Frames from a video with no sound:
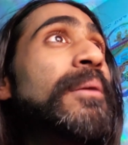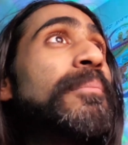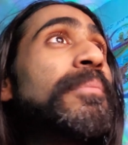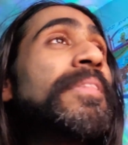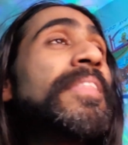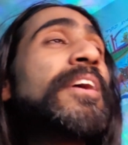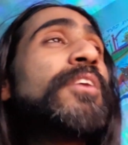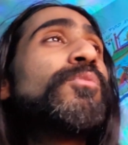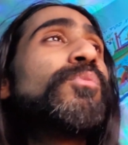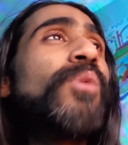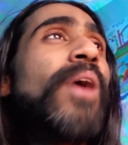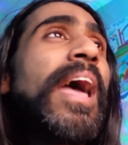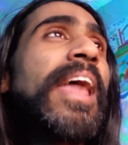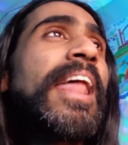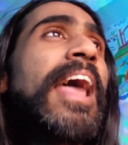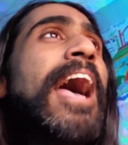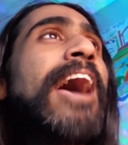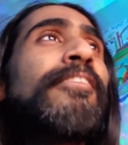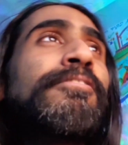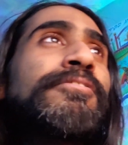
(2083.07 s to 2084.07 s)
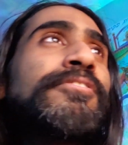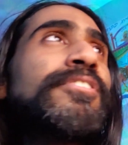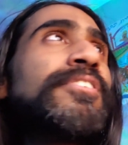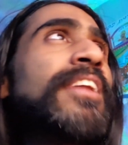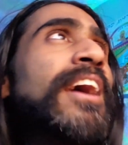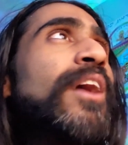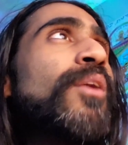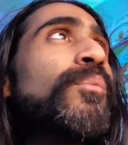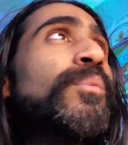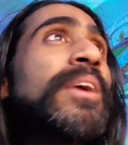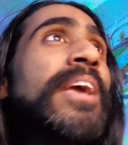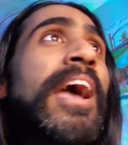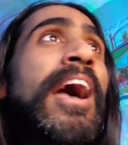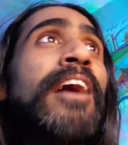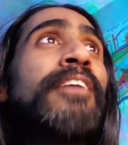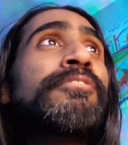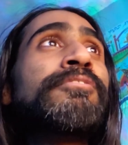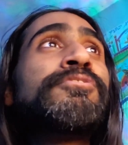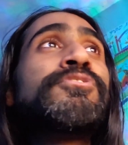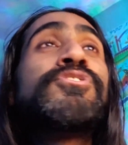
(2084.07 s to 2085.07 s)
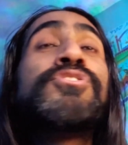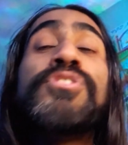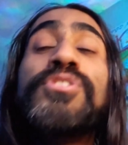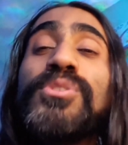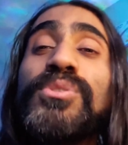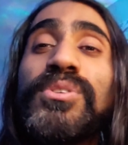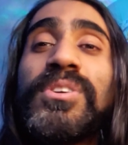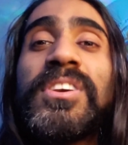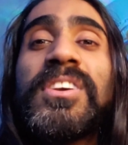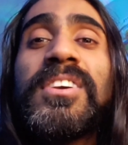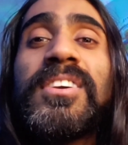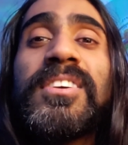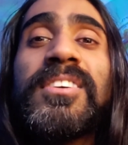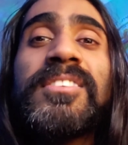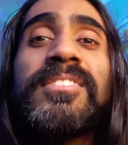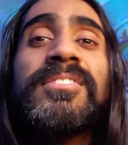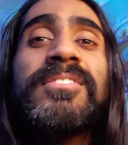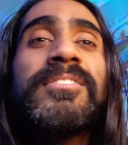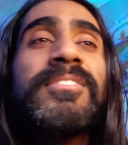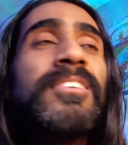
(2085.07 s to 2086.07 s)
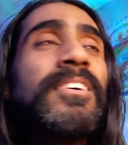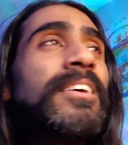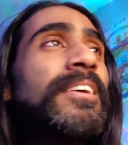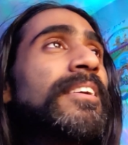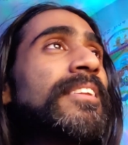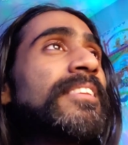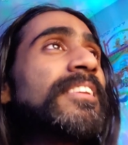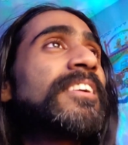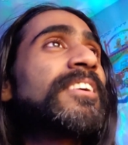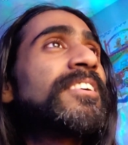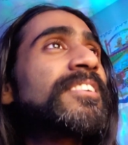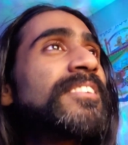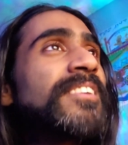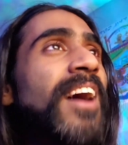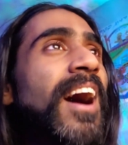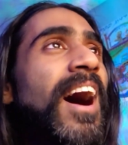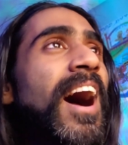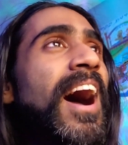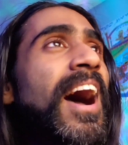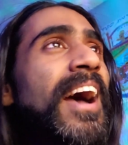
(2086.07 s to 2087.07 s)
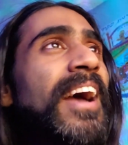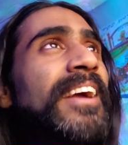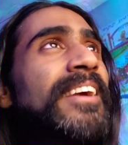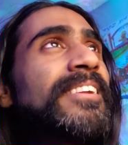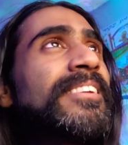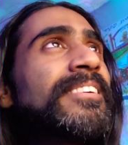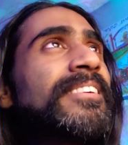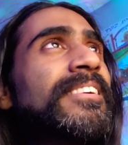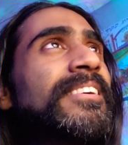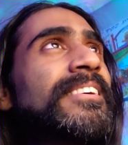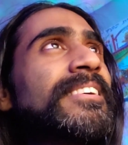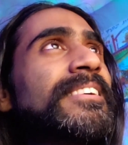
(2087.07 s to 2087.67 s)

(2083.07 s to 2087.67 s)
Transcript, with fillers: but then right after that we have two keys that are tied